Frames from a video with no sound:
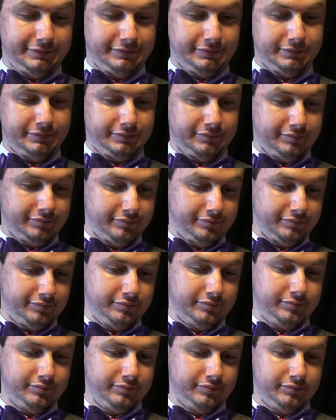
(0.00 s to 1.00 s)

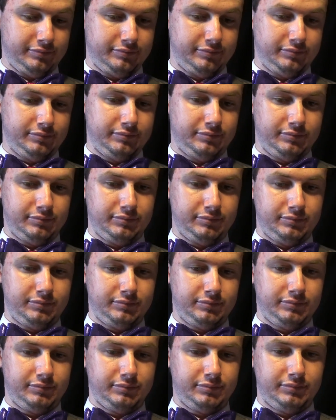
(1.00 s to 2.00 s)

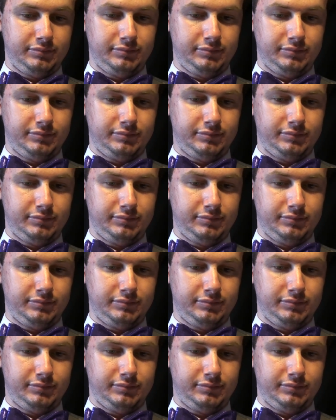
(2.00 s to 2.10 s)
No one is speaking in this clip.